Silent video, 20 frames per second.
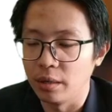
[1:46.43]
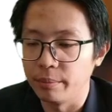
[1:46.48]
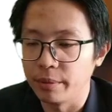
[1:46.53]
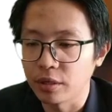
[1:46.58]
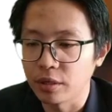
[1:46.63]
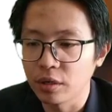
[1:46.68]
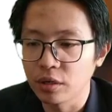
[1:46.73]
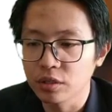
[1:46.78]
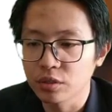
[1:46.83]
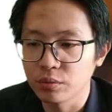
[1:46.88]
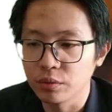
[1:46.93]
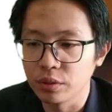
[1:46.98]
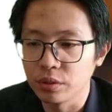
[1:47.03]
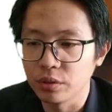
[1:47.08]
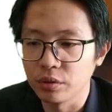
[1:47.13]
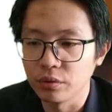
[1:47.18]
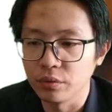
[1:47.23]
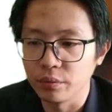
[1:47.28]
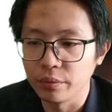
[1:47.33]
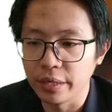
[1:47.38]
because we
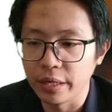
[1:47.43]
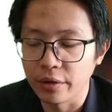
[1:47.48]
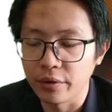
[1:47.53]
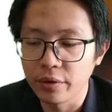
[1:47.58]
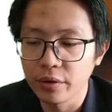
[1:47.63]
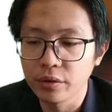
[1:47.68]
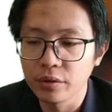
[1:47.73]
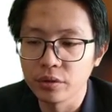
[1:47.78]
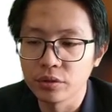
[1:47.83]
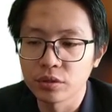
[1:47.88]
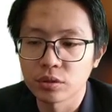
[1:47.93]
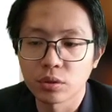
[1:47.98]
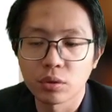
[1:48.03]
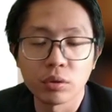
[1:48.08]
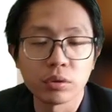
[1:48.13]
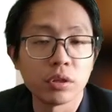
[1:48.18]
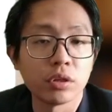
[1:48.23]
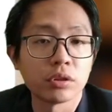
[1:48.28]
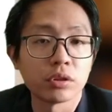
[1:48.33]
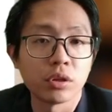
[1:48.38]
are going to use
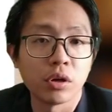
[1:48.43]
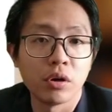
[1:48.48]
total